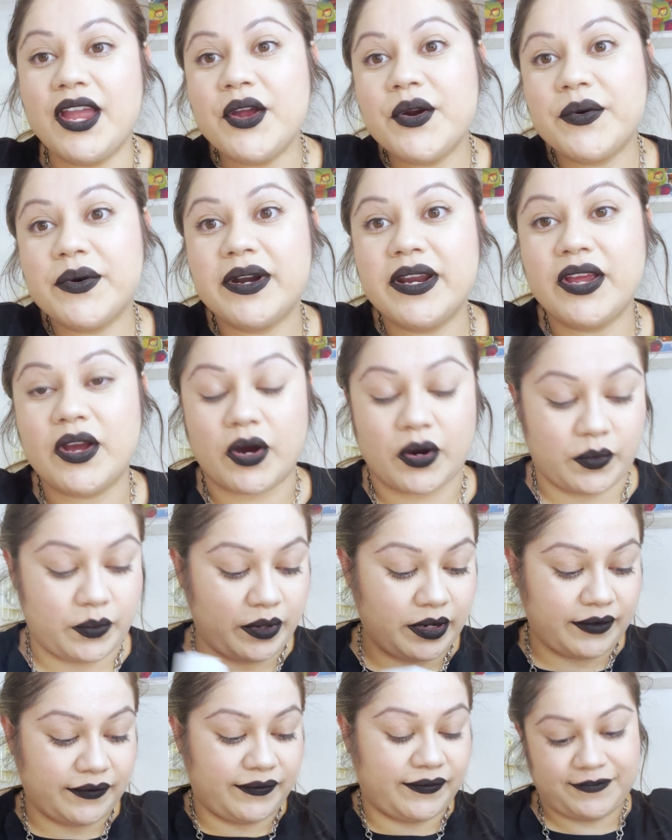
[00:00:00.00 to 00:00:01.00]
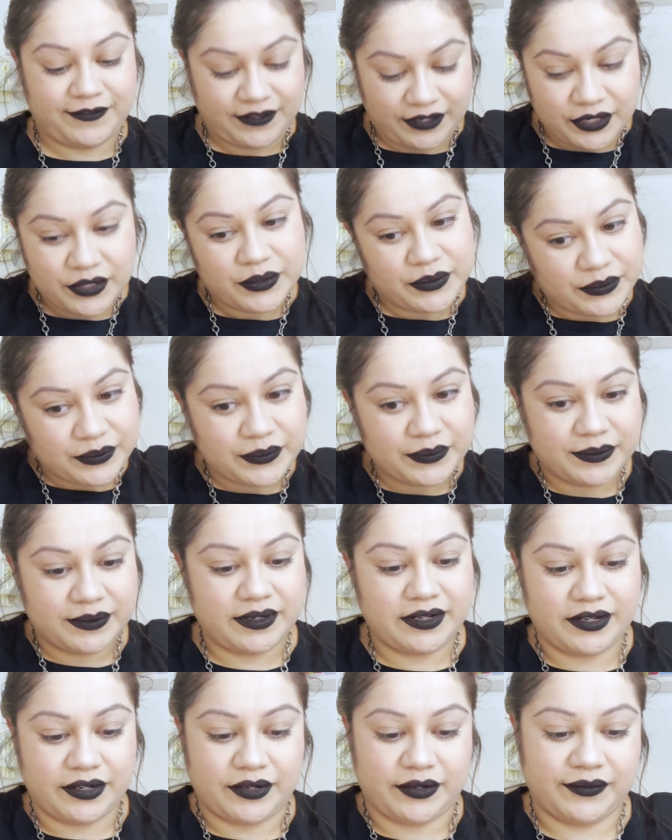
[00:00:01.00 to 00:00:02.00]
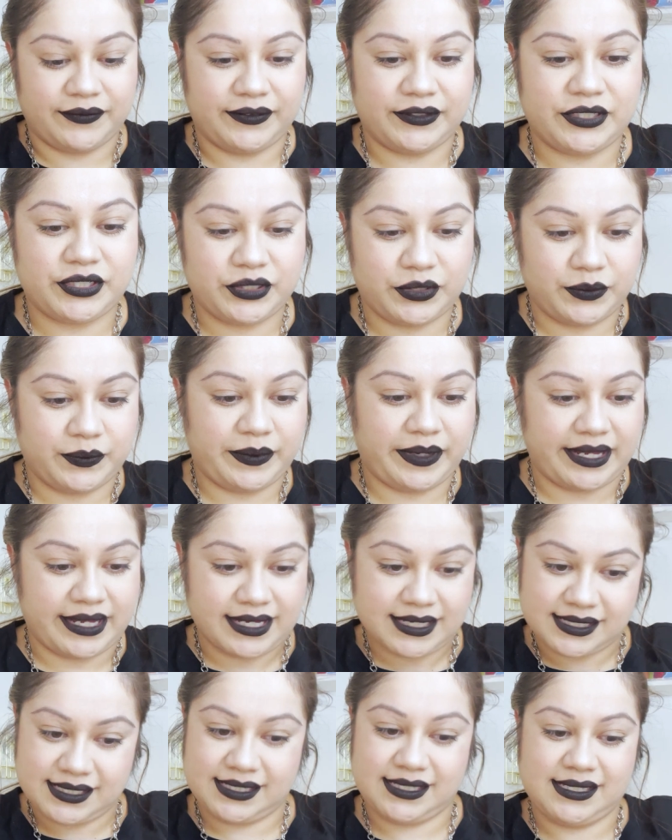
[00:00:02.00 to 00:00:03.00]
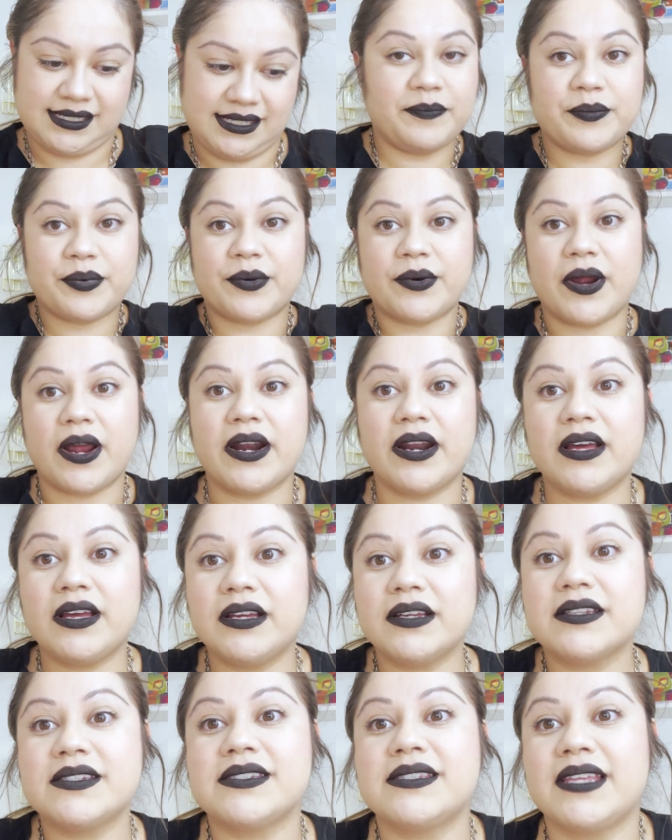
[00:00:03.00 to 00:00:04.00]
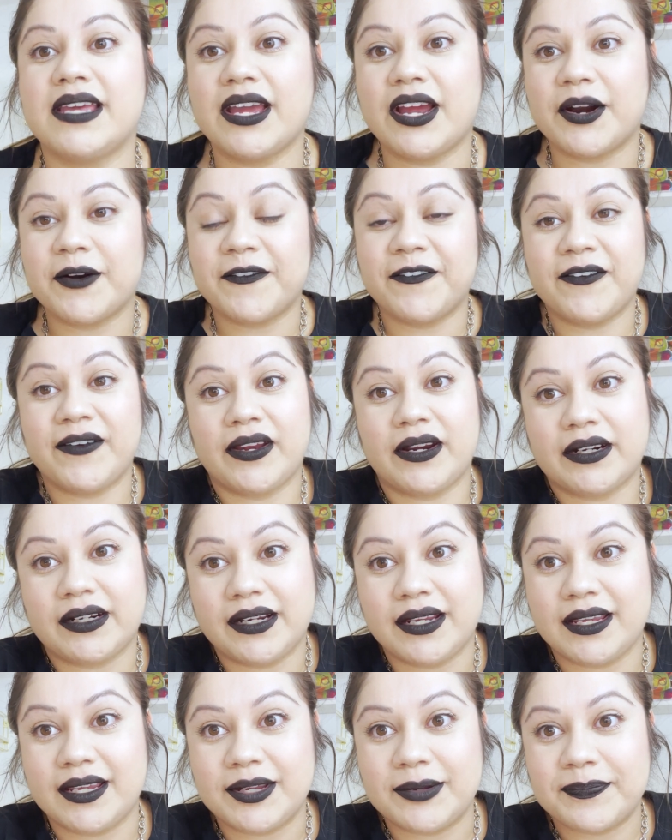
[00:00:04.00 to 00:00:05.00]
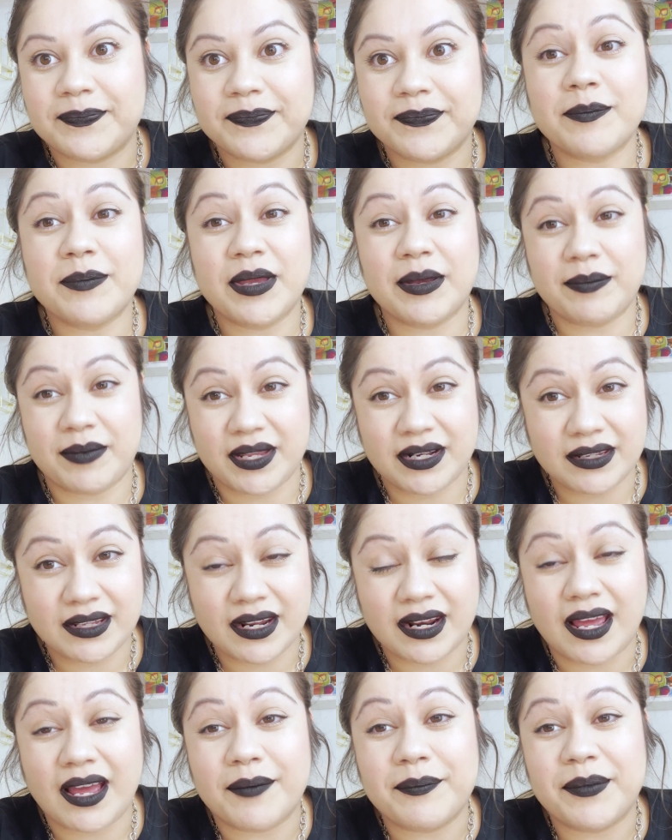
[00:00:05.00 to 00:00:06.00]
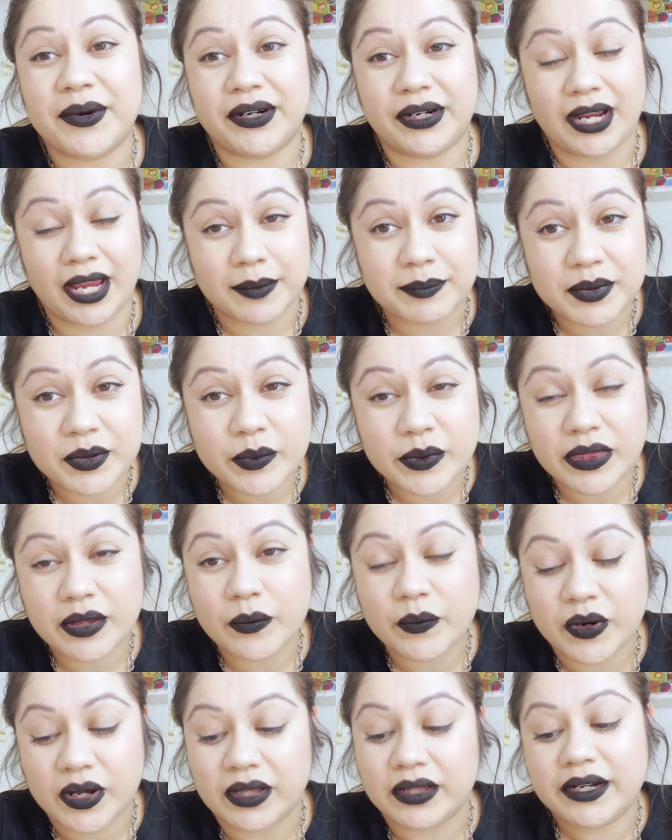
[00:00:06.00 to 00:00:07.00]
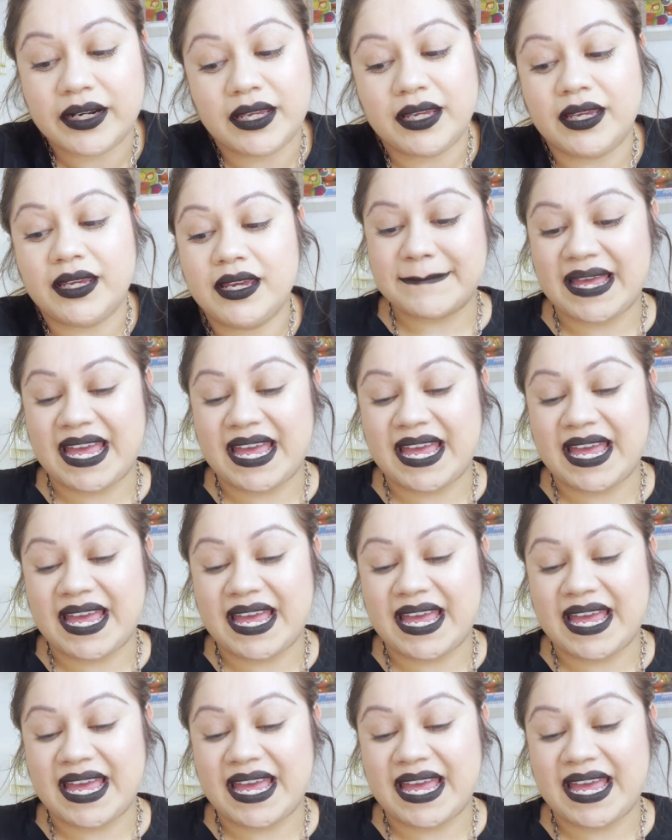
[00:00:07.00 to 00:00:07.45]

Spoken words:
already own a few of Juvia's products. They are very pigmented. I'm very happy with the quality.